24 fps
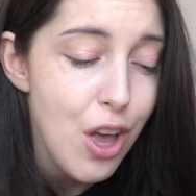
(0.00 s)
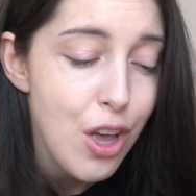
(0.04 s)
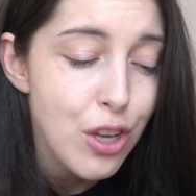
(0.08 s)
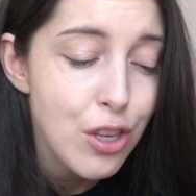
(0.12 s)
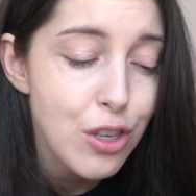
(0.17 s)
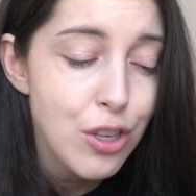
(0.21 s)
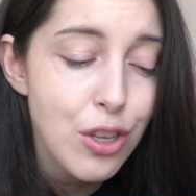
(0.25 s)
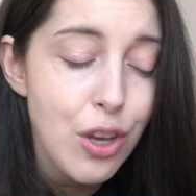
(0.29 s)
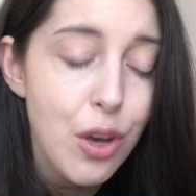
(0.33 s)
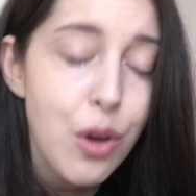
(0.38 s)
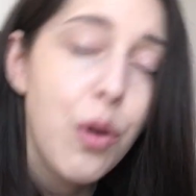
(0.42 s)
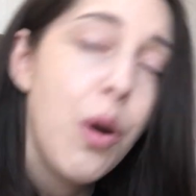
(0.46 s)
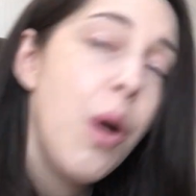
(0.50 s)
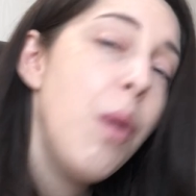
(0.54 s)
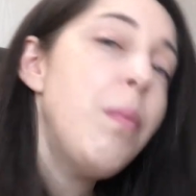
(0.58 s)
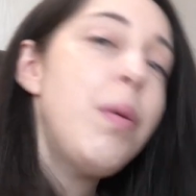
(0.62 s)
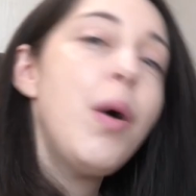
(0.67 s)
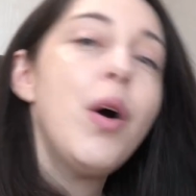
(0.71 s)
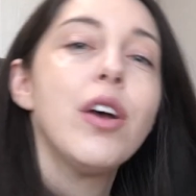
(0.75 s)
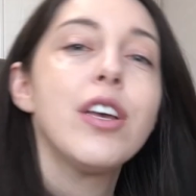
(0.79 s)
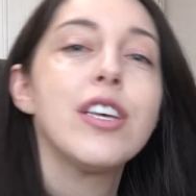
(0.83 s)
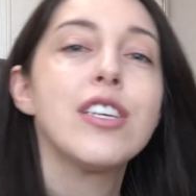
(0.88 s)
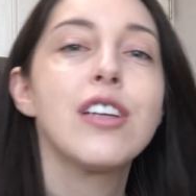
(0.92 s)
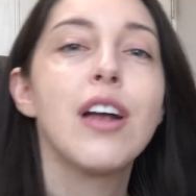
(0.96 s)
So
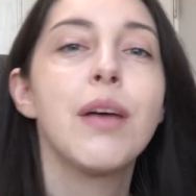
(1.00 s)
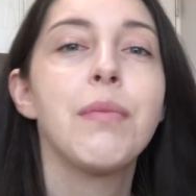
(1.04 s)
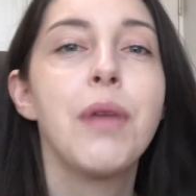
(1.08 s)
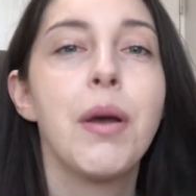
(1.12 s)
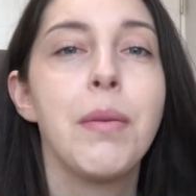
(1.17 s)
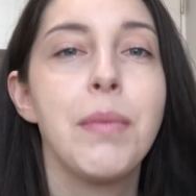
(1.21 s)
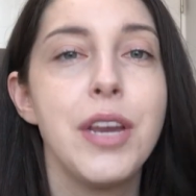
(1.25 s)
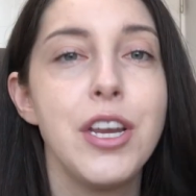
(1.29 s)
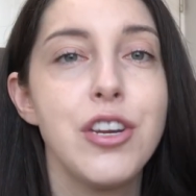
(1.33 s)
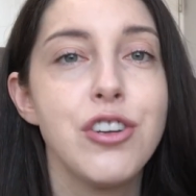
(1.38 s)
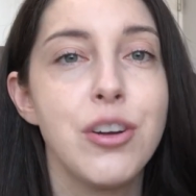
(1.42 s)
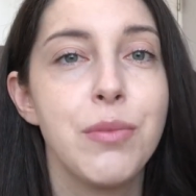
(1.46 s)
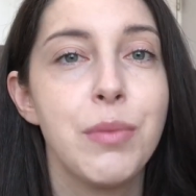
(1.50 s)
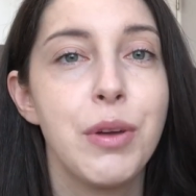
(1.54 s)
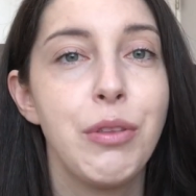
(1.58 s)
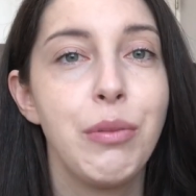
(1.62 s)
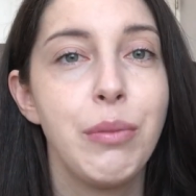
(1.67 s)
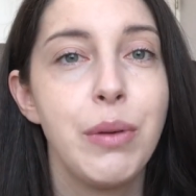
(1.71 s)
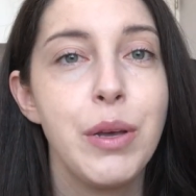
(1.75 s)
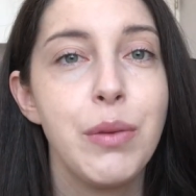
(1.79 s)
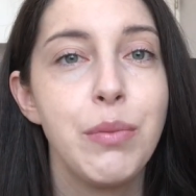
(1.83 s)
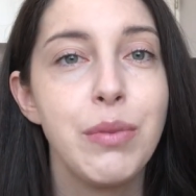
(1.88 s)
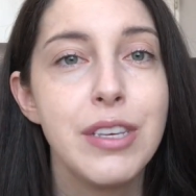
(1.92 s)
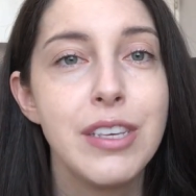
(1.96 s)
Pokestop nomination number
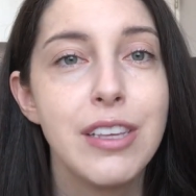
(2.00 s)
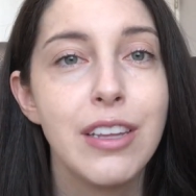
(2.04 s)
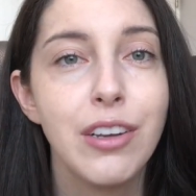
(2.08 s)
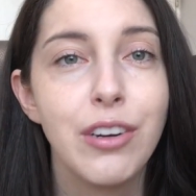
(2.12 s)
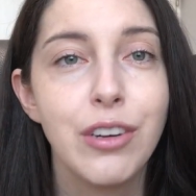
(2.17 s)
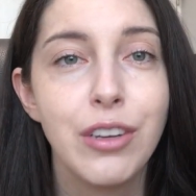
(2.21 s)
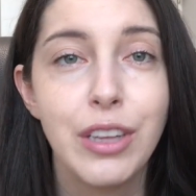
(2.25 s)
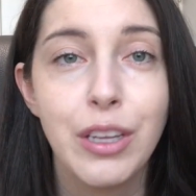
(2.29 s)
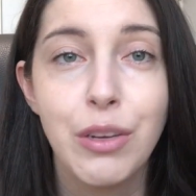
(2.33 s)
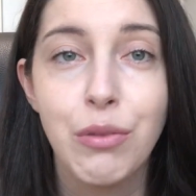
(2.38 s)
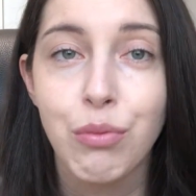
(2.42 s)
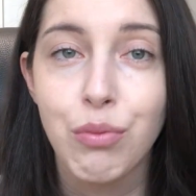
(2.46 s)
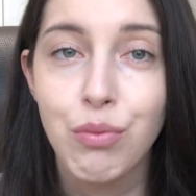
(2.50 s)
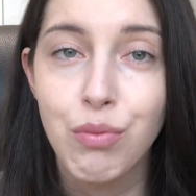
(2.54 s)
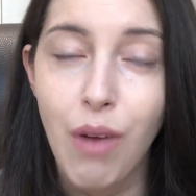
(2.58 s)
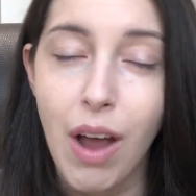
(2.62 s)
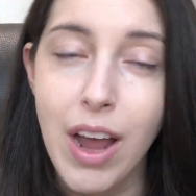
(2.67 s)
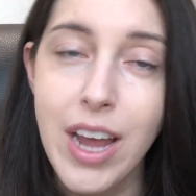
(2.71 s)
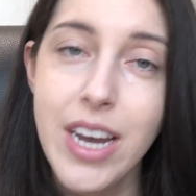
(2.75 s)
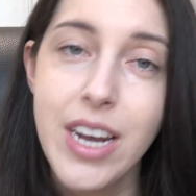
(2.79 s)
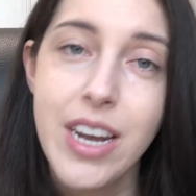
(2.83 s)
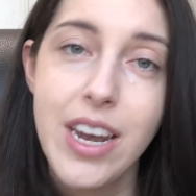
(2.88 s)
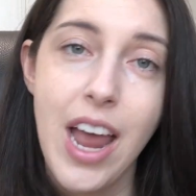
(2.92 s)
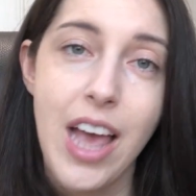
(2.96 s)
three was literally
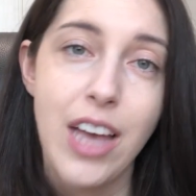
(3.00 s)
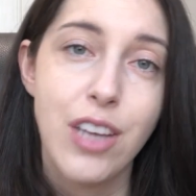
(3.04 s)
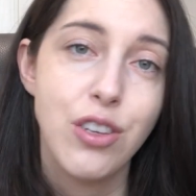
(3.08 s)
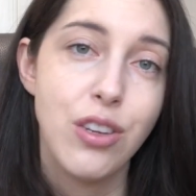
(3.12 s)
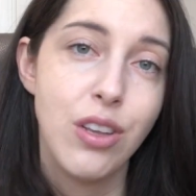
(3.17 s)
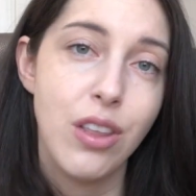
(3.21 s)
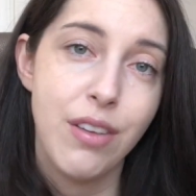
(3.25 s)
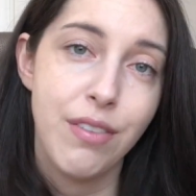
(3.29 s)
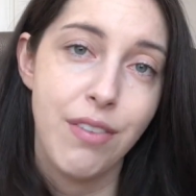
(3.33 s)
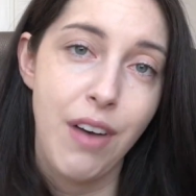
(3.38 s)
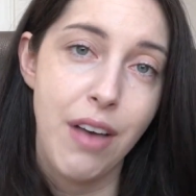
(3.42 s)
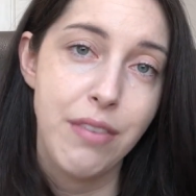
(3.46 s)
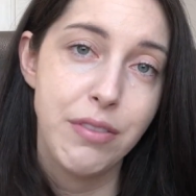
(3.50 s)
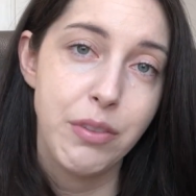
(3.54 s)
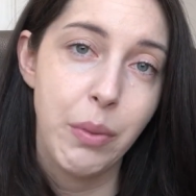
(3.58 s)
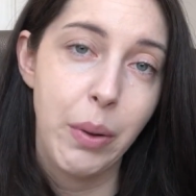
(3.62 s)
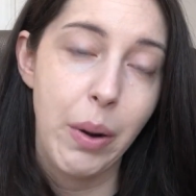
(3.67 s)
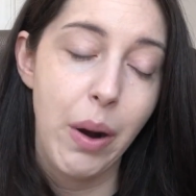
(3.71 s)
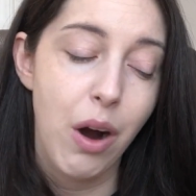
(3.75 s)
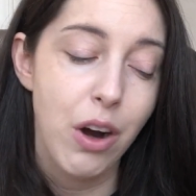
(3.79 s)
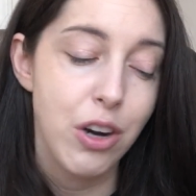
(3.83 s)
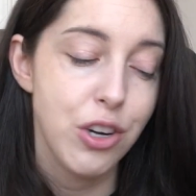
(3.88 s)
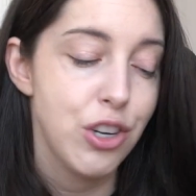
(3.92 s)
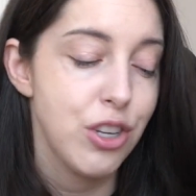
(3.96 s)
right next to the five
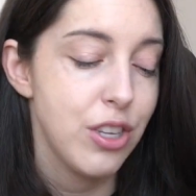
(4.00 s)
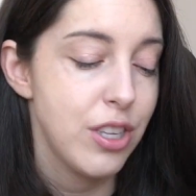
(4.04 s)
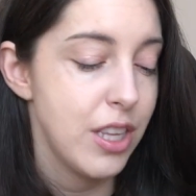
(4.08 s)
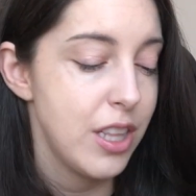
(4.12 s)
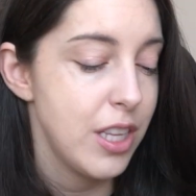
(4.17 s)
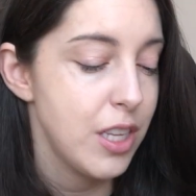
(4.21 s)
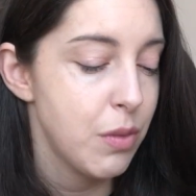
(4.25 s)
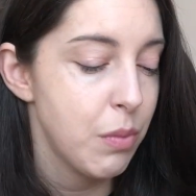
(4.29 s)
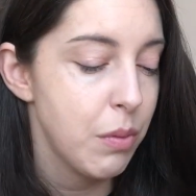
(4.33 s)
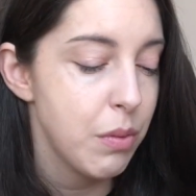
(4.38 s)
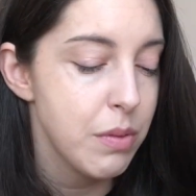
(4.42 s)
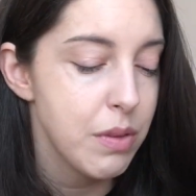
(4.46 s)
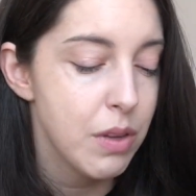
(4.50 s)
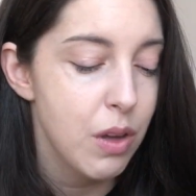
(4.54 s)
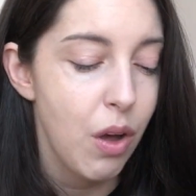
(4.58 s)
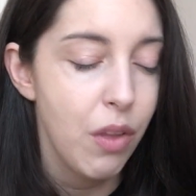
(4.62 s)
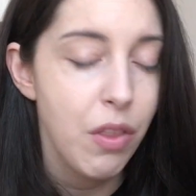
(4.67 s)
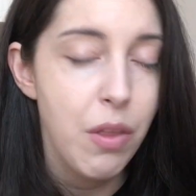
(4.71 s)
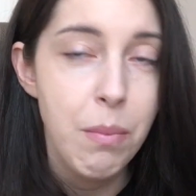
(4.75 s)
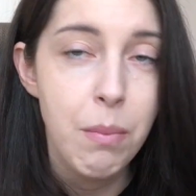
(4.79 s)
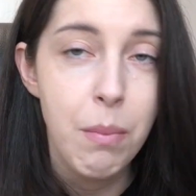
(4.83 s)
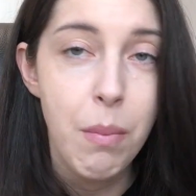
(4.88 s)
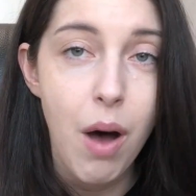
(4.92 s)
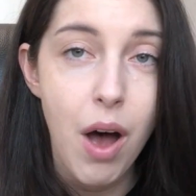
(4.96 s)
square arches and this one was
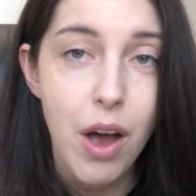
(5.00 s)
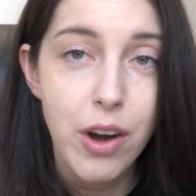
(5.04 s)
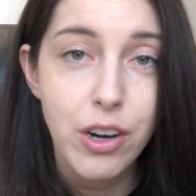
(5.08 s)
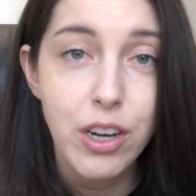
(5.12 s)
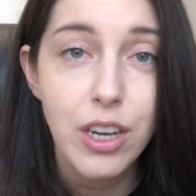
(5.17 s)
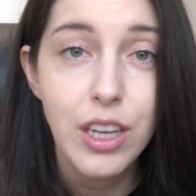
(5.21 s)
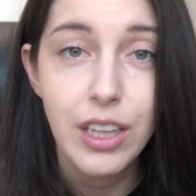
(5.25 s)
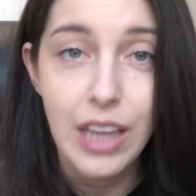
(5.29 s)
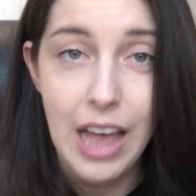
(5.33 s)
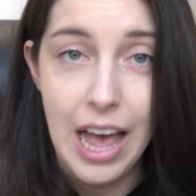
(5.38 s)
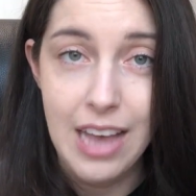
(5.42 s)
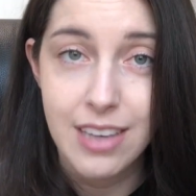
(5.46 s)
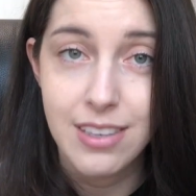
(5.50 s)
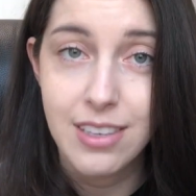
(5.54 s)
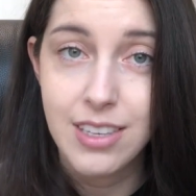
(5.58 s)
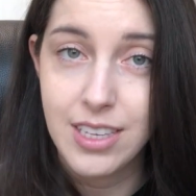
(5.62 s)
called the Modern Glass